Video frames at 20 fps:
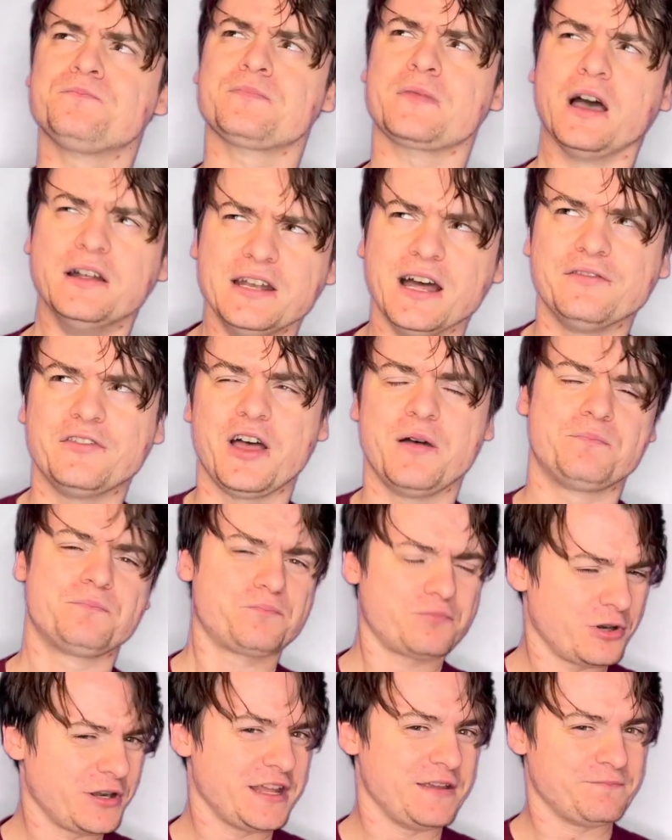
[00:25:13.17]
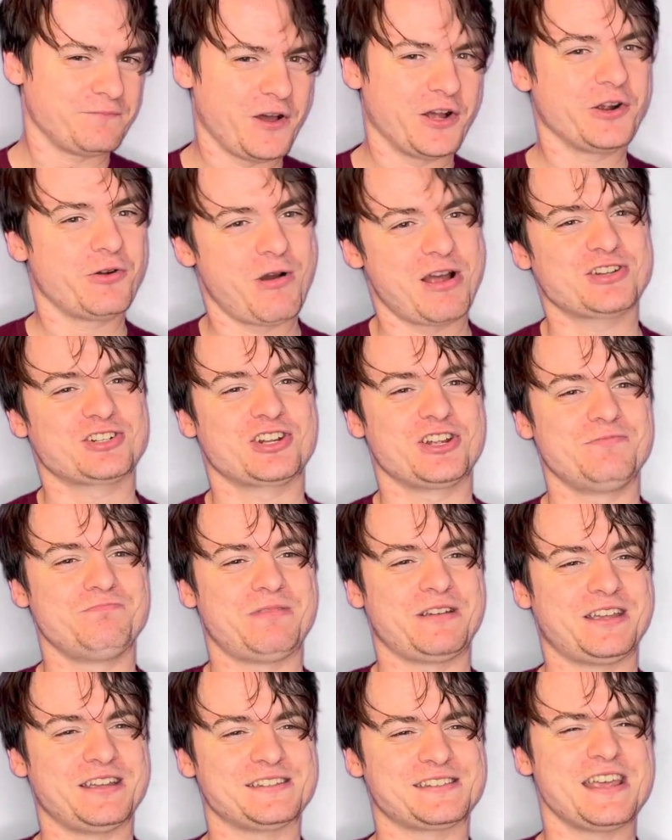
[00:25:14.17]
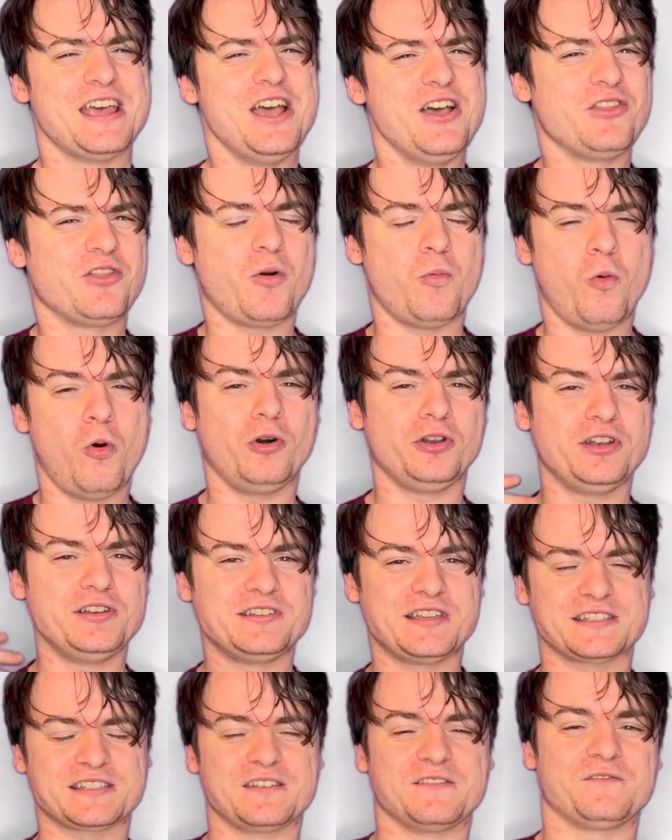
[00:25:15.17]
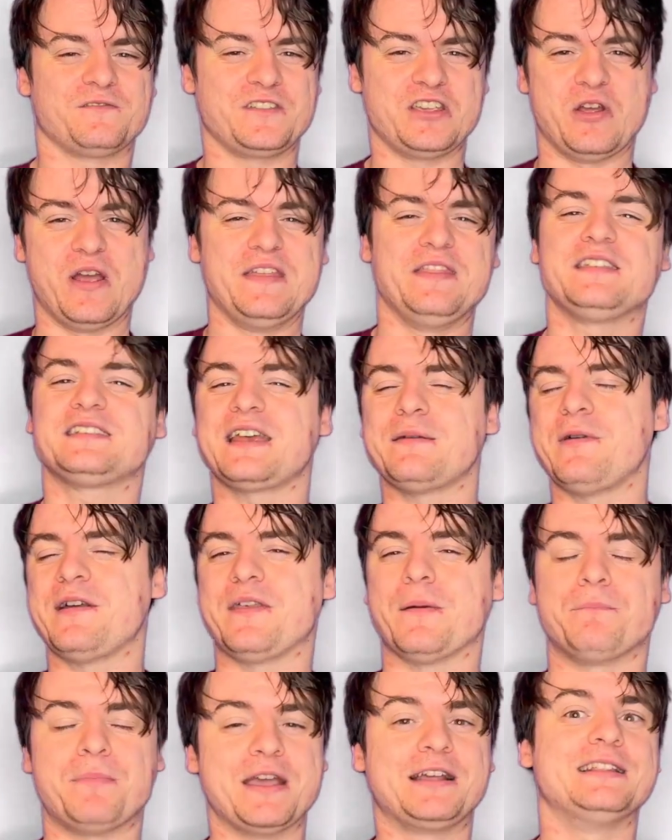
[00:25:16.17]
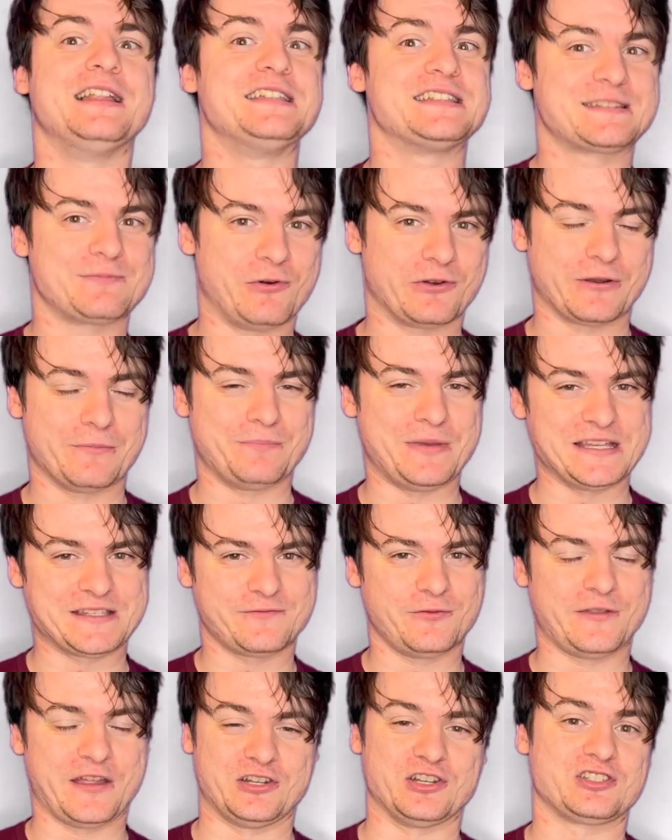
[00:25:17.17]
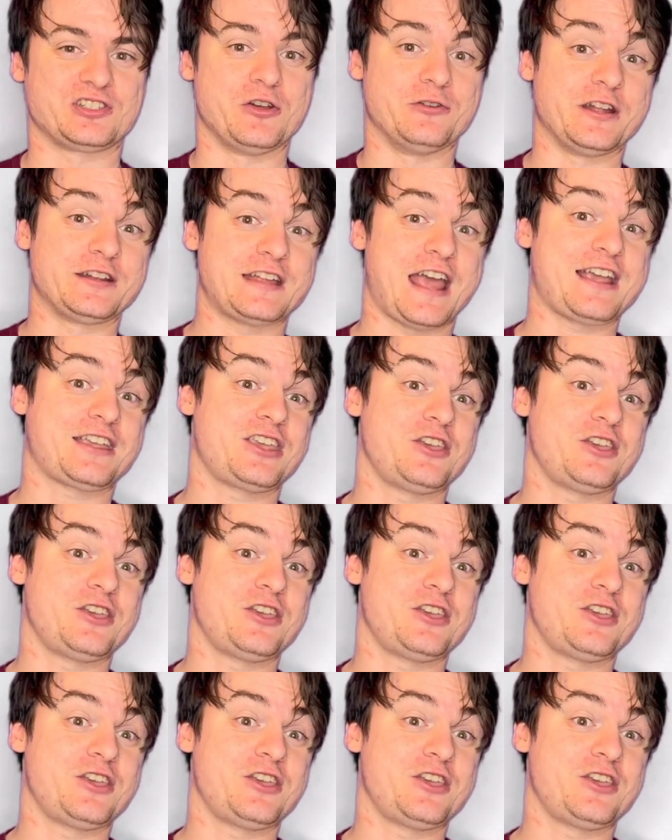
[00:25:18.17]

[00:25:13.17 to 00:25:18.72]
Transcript: Another pretty fun question, because the warden doesn't, in the same way that piglins spawn in peaceful, they just don't attack